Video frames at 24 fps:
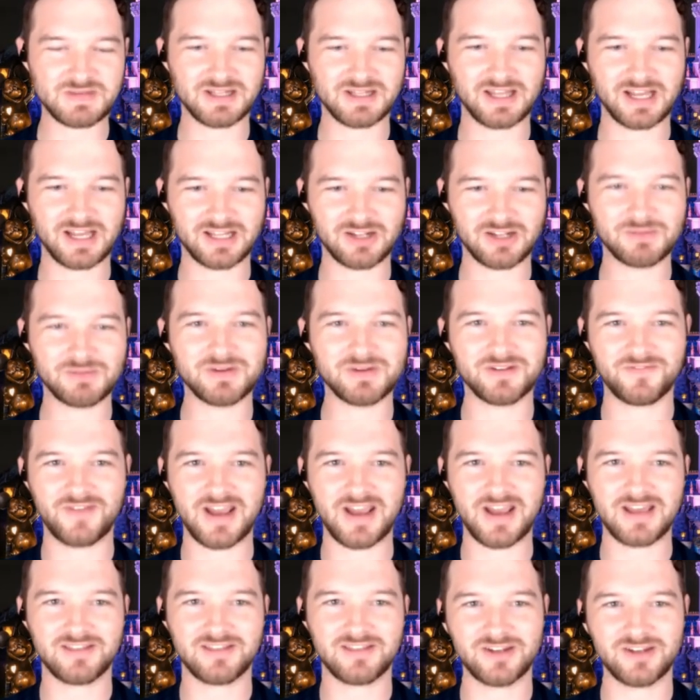me like a little bit of
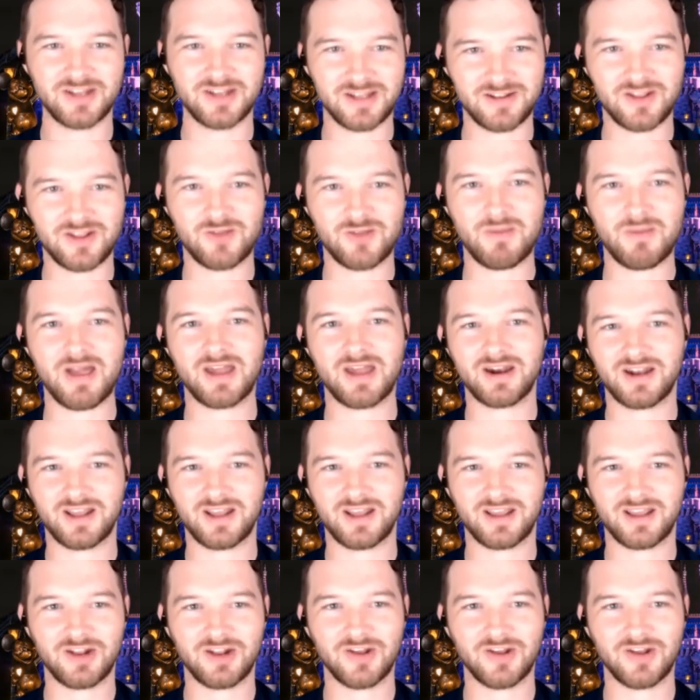faith in, in humanity.